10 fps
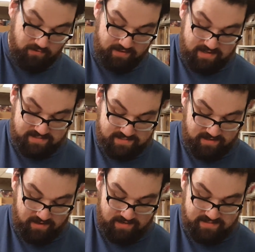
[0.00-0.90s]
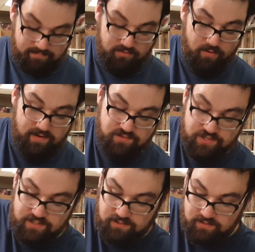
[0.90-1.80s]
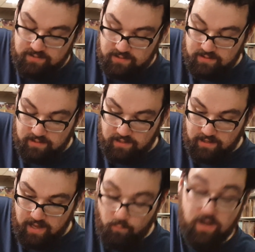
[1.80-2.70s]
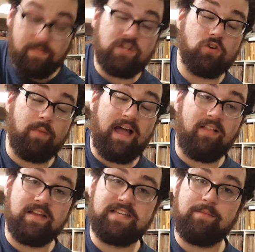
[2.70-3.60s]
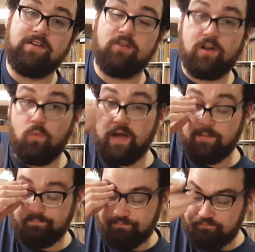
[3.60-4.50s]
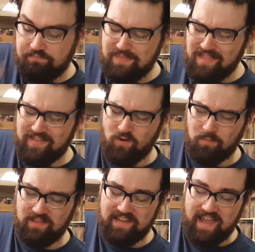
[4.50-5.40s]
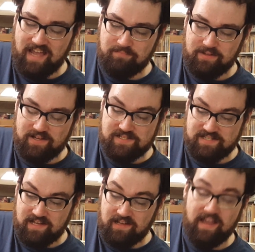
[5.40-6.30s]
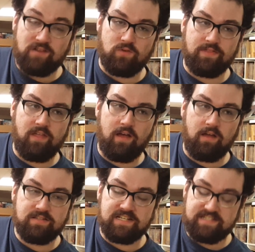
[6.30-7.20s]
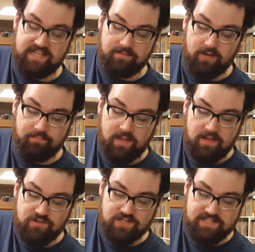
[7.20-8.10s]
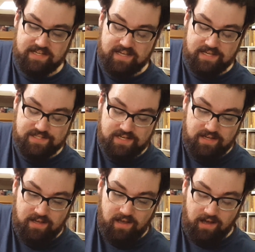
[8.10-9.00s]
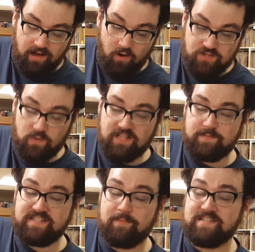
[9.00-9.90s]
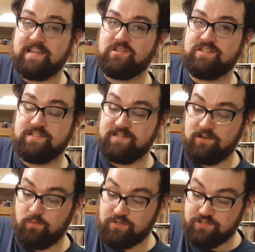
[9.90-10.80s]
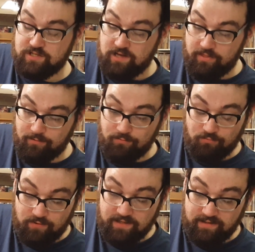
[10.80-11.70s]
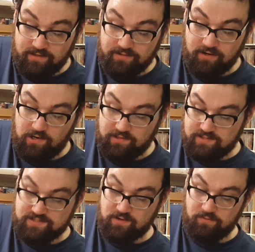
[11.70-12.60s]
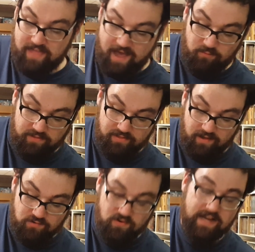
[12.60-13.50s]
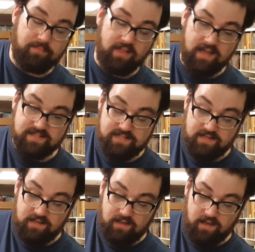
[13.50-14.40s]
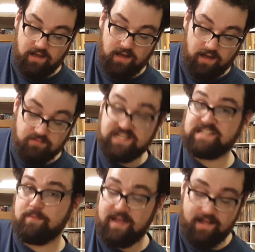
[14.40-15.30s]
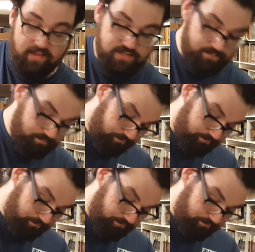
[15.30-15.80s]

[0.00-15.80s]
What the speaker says: really necessary is the Blue Energy Shield. I want to make sure my allies can't be crit away. They normally can't because Android 16, but just in case. Also, it lets me set my stages to 0, which is another really good card. So that with Draining Blast sets up my allies.